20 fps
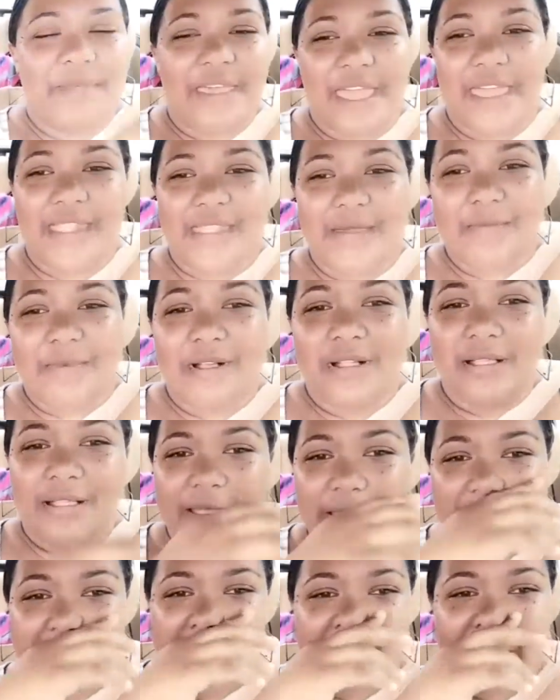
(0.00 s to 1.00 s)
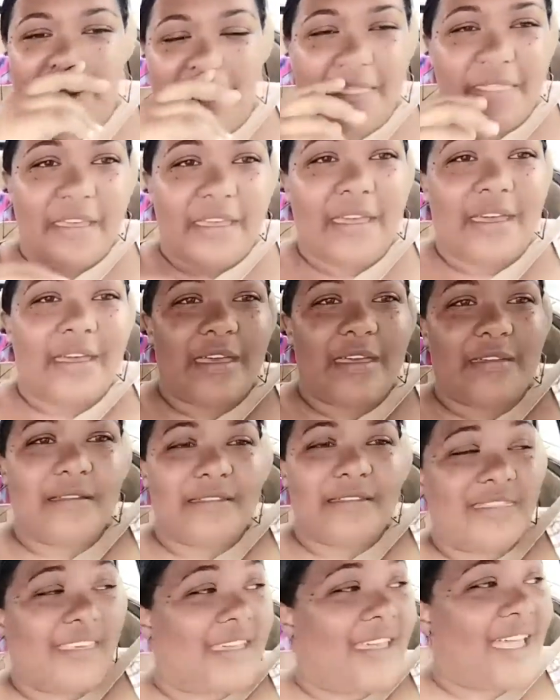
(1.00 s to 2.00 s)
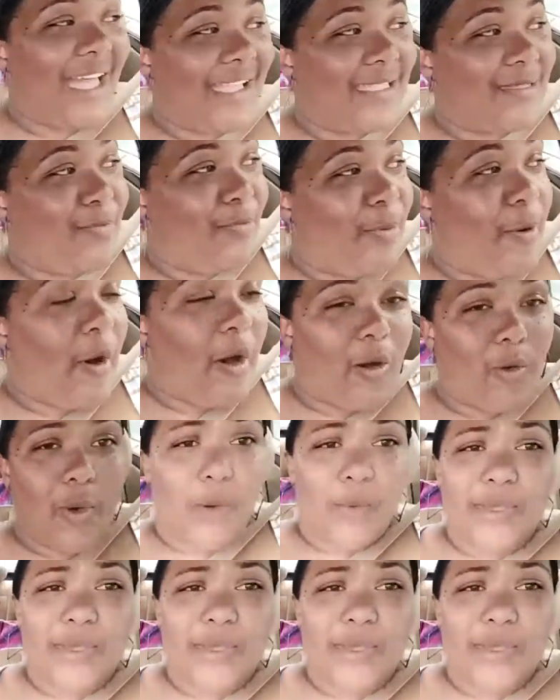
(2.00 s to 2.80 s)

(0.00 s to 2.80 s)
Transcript: the animal and the cat park where